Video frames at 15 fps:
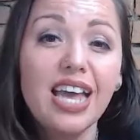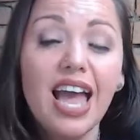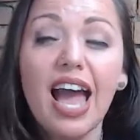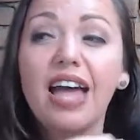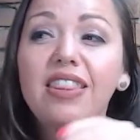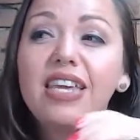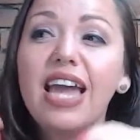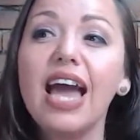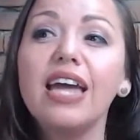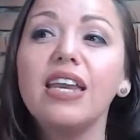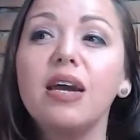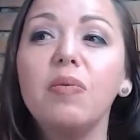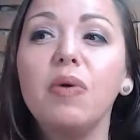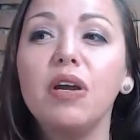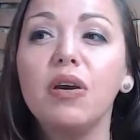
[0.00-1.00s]
And the ad
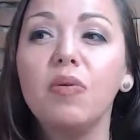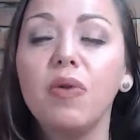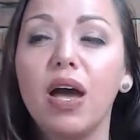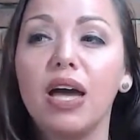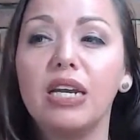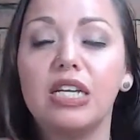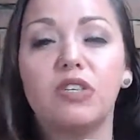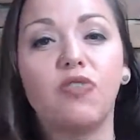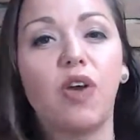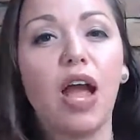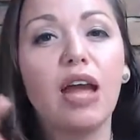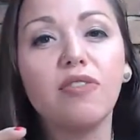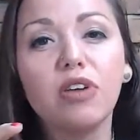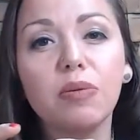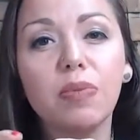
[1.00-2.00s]
I want to run is for
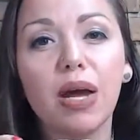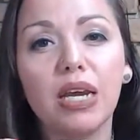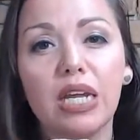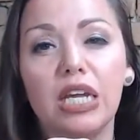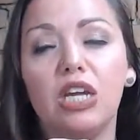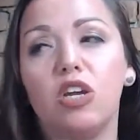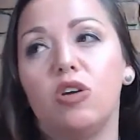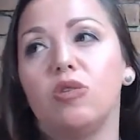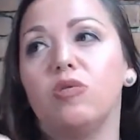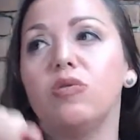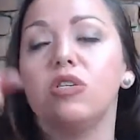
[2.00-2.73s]
everybody who